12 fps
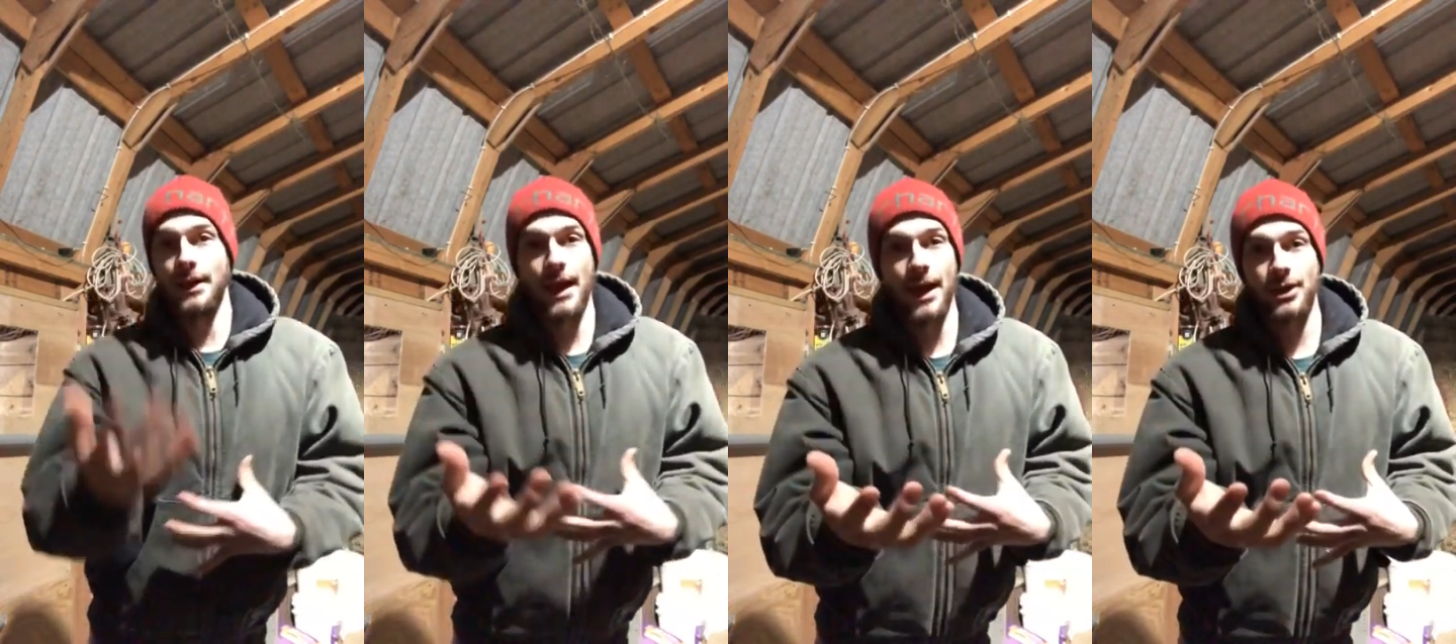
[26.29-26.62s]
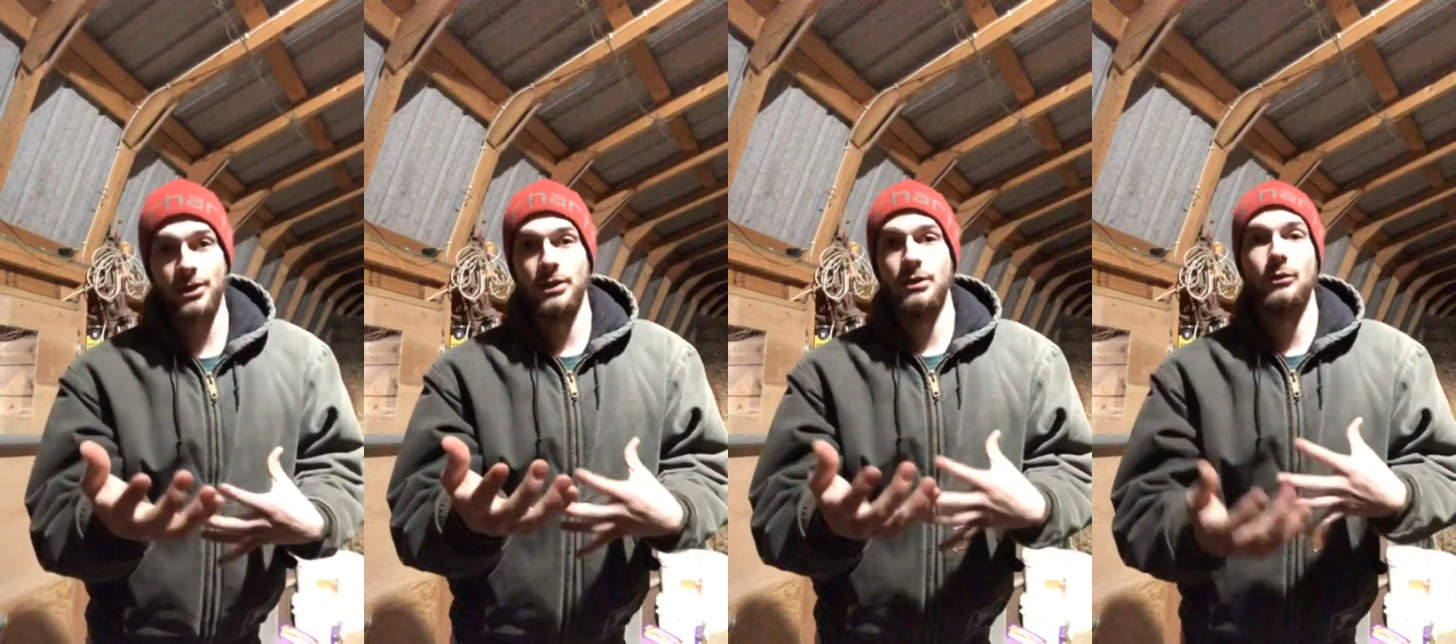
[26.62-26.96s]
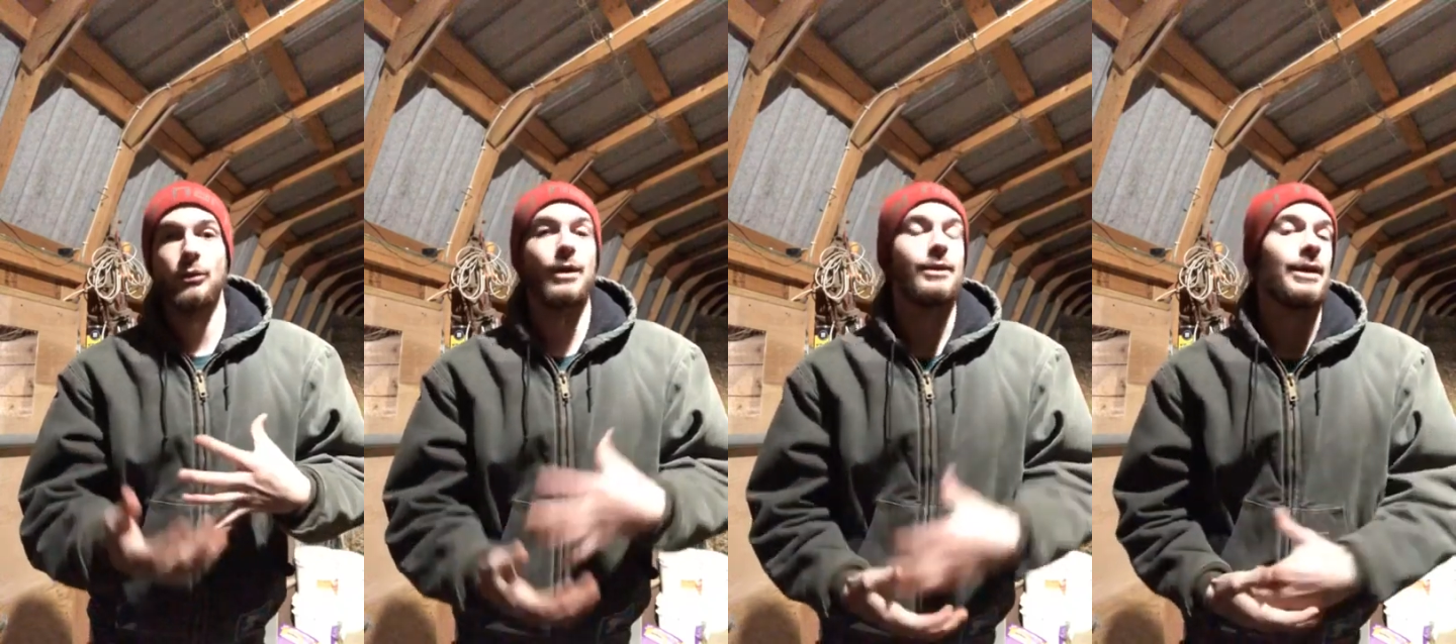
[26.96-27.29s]
actually do
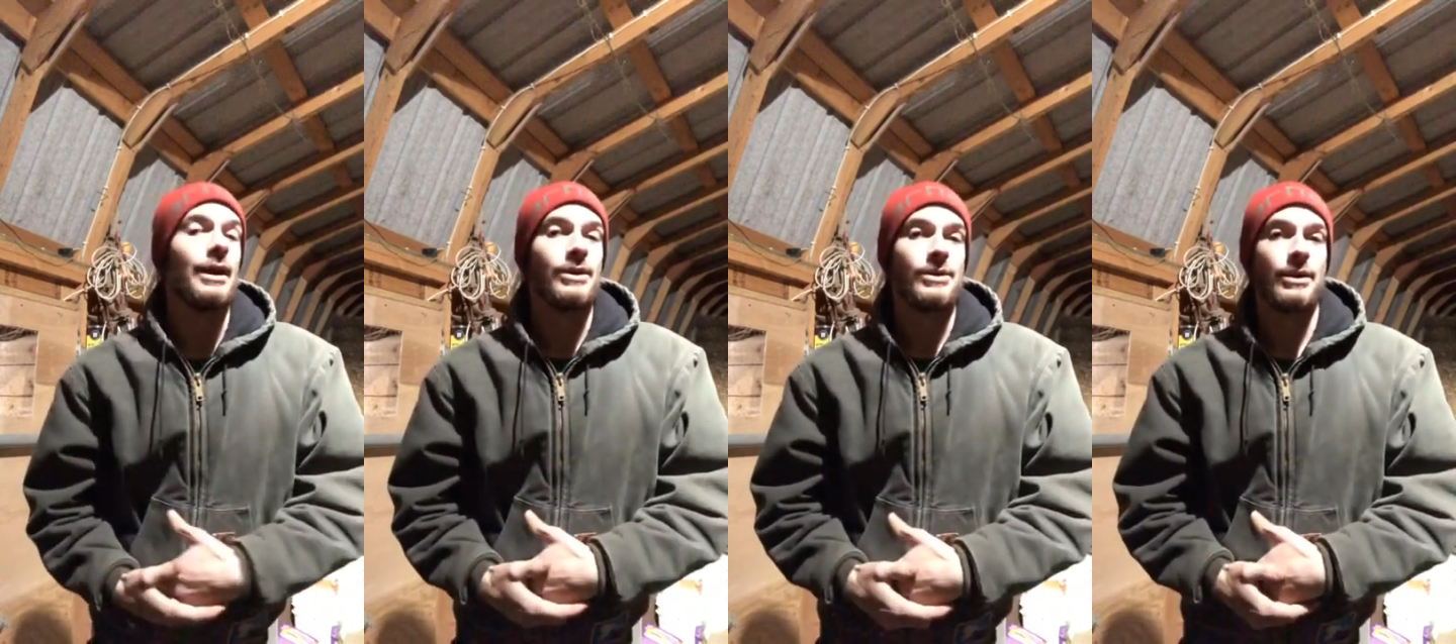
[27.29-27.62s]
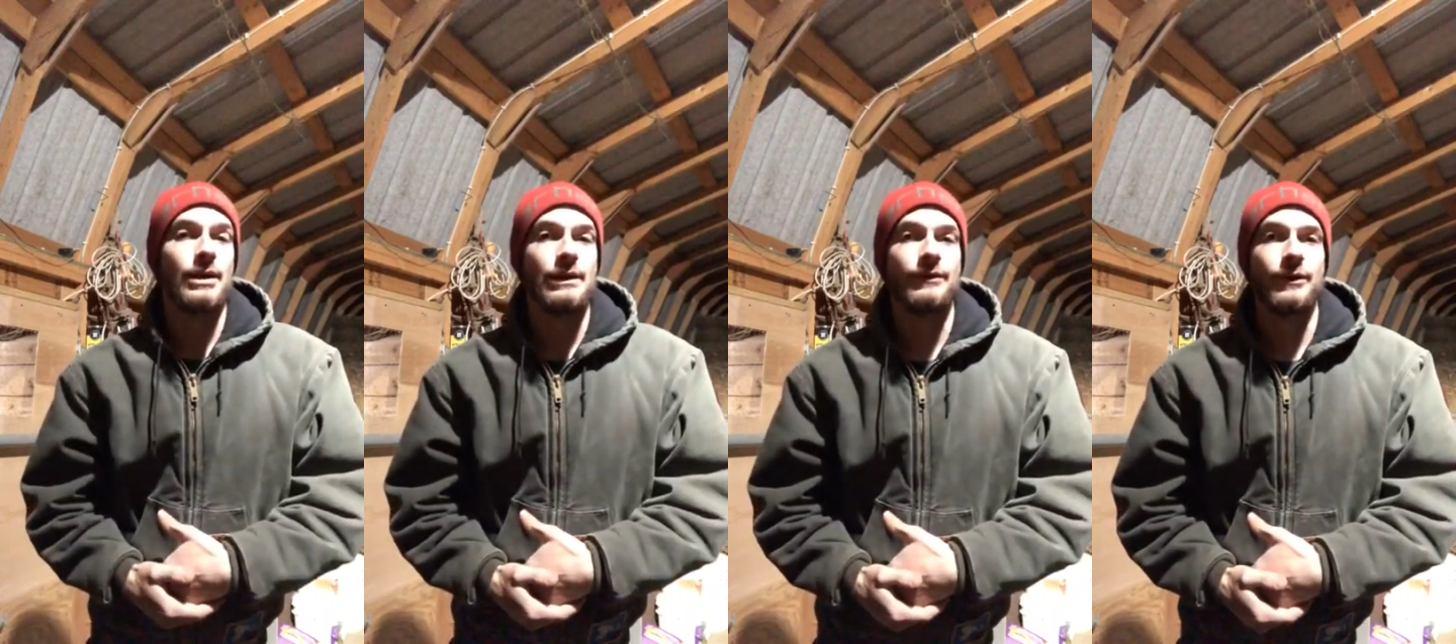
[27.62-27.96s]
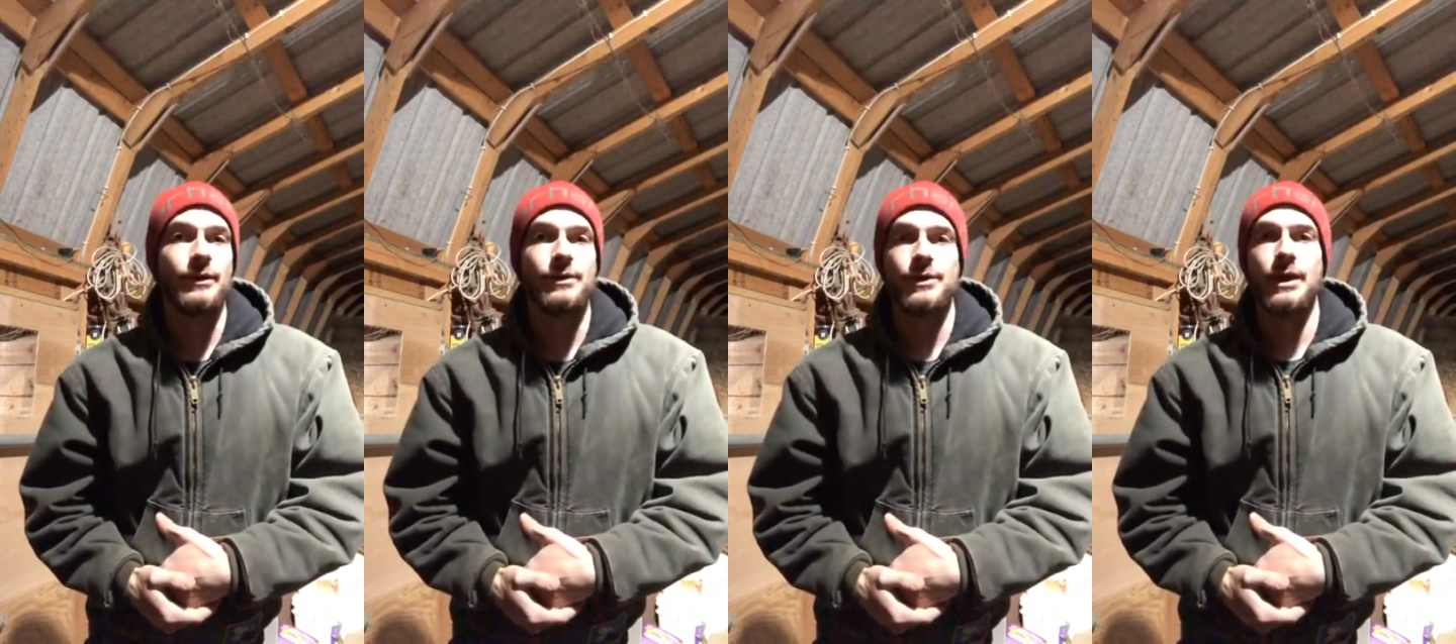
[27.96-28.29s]
one takes on
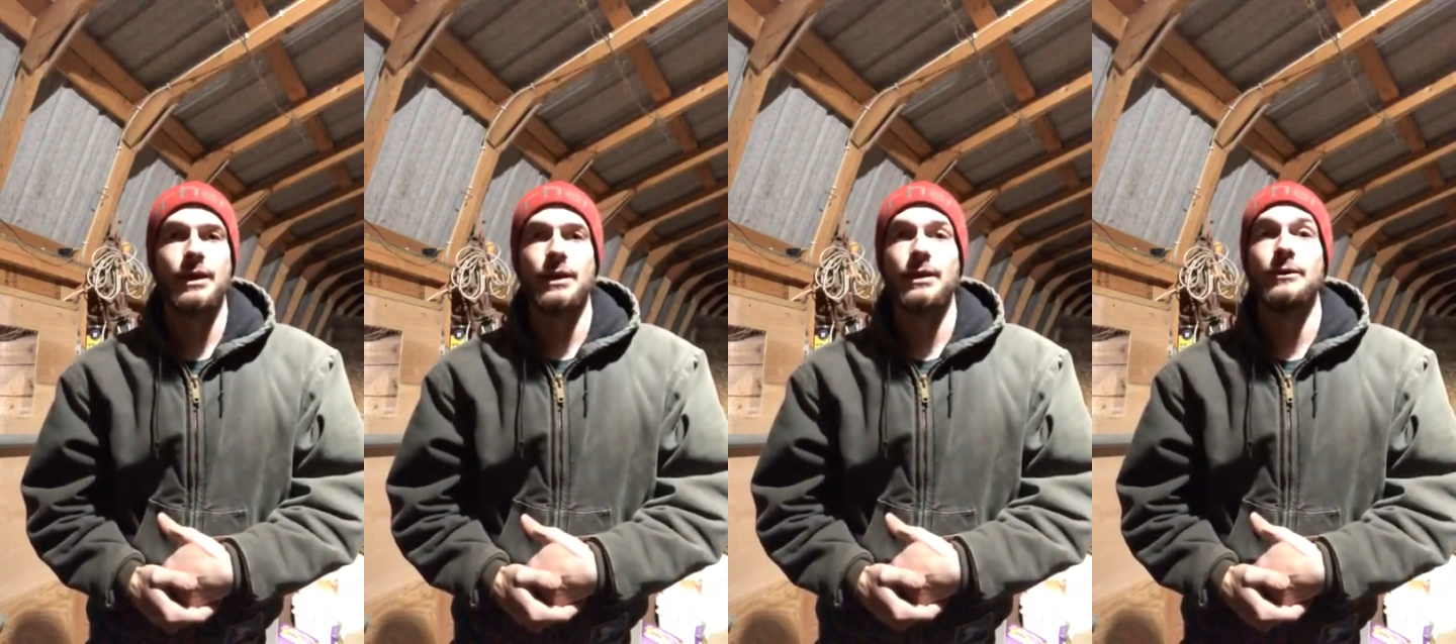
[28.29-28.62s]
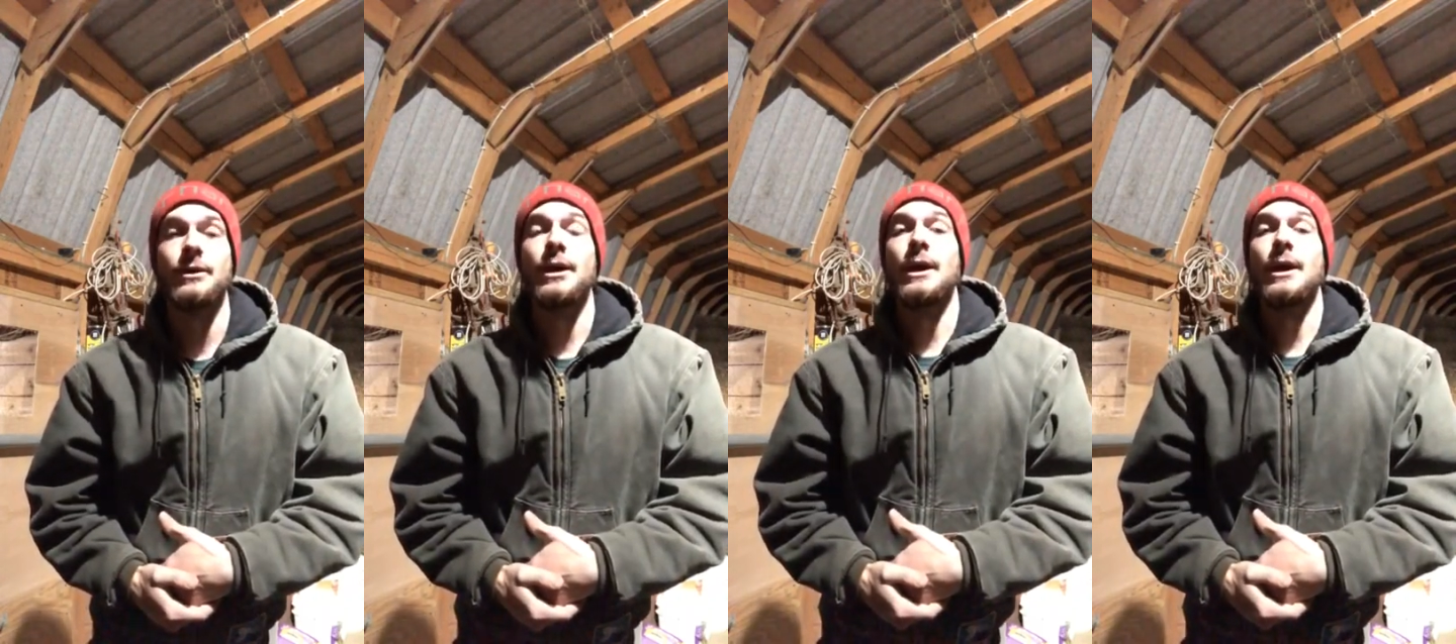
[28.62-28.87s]
iPhones right now